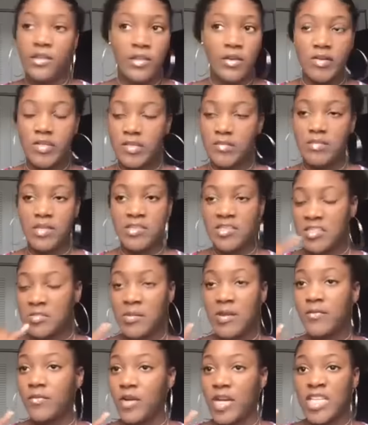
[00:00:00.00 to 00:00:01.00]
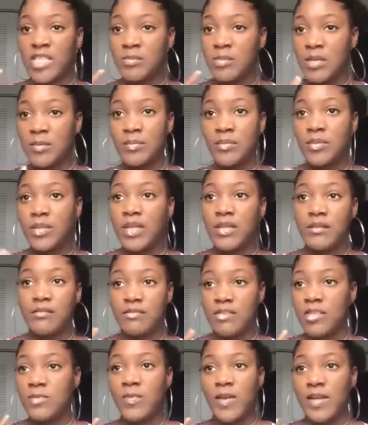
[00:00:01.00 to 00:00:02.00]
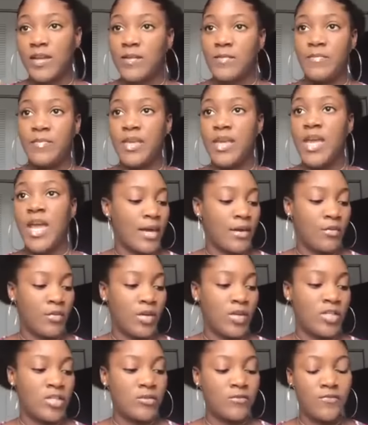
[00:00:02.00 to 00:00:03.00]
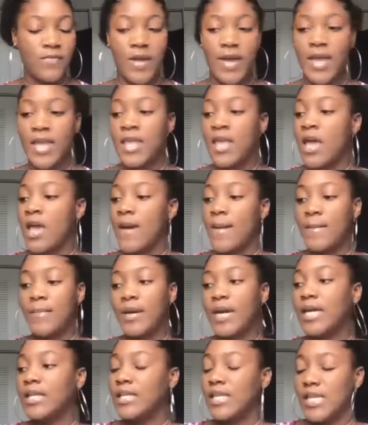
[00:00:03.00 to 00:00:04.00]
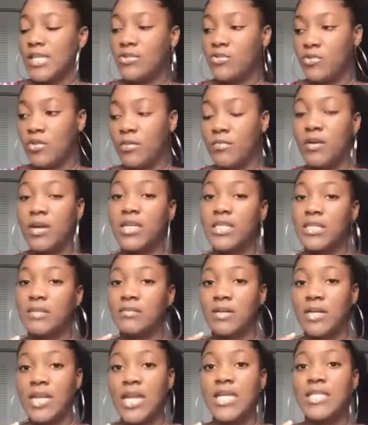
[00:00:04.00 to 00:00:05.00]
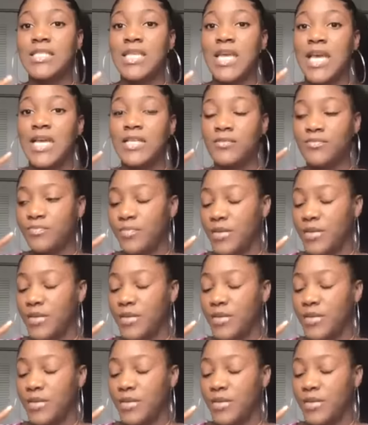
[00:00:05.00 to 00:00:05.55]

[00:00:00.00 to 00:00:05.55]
There was some disrespectful ass people that disrespected me. I wanted to fight, but I didn't do it because I'm a classy ass